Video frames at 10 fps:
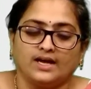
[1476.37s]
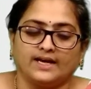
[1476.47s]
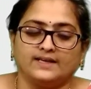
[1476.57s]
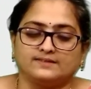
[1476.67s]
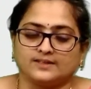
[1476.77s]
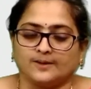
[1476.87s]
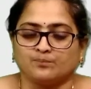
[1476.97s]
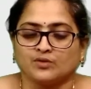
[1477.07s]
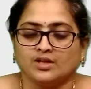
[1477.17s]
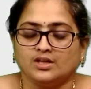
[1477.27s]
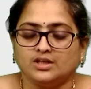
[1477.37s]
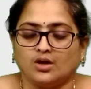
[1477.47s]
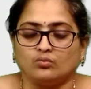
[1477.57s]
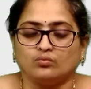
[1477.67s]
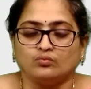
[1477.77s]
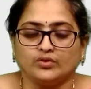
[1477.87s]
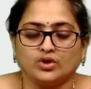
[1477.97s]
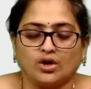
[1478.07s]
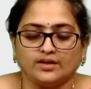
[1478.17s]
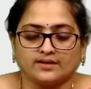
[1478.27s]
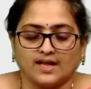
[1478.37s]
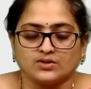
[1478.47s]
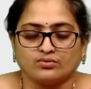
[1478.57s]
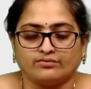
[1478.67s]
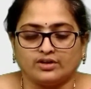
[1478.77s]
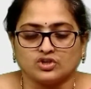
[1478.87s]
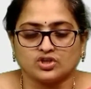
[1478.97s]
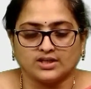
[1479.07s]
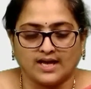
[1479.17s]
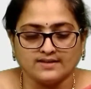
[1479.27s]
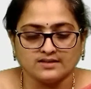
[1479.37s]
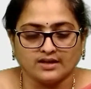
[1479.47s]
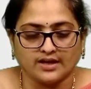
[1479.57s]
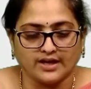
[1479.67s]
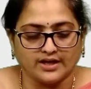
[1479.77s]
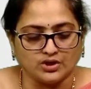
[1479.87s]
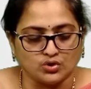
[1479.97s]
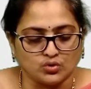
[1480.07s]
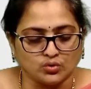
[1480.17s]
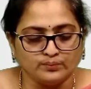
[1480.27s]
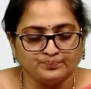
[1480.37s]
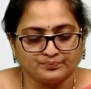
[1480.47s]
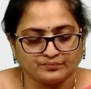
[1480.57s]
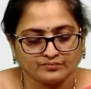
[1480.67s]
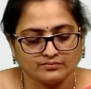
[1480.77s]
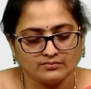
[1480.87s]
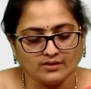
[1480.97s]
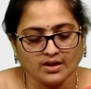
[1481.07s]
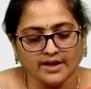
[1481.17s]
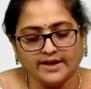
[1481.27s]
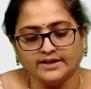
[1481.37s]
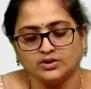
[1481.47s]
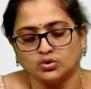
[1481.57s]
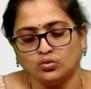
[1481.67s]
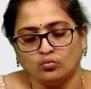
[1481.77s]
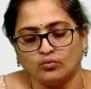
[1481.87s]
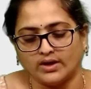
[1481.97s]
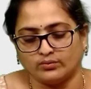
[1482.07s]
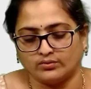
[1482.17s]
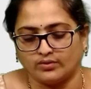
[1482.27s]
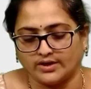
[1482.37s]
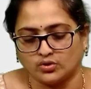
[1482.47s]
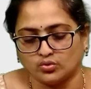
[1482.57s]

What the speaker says: SC. Now we got the transfer function as A into Y1, Y2